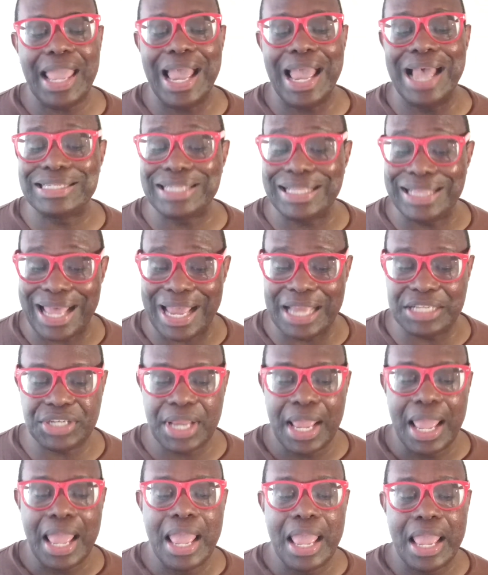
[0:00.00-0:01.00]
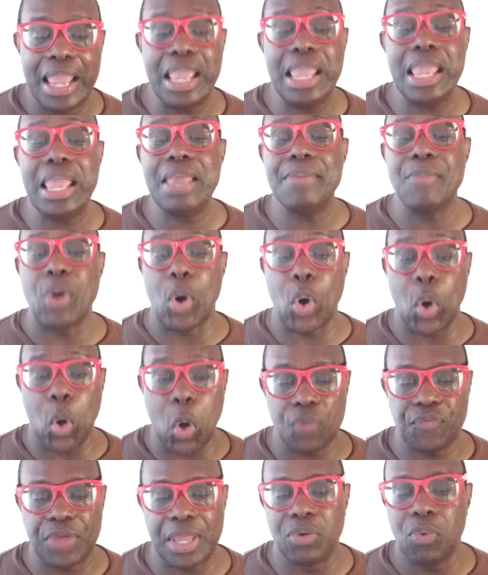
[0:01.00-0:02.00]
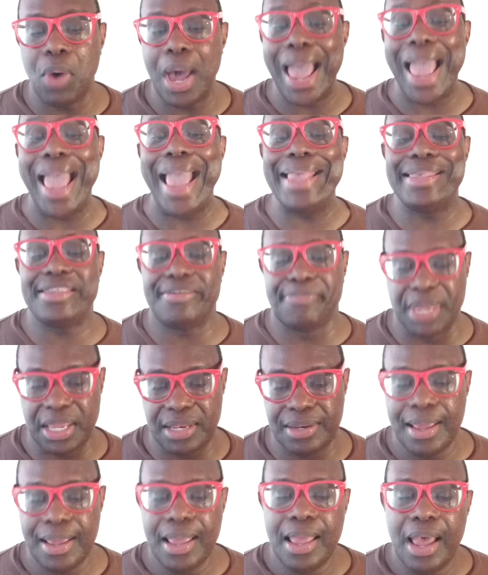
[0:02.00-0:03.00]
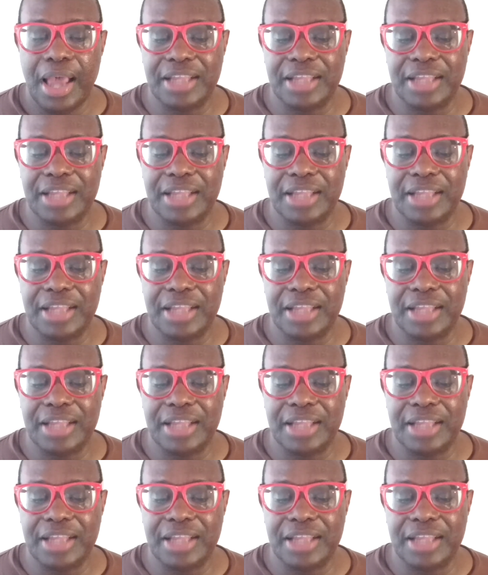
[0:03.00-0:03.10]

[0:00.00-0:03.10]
As alleged, Holmorf and Weissman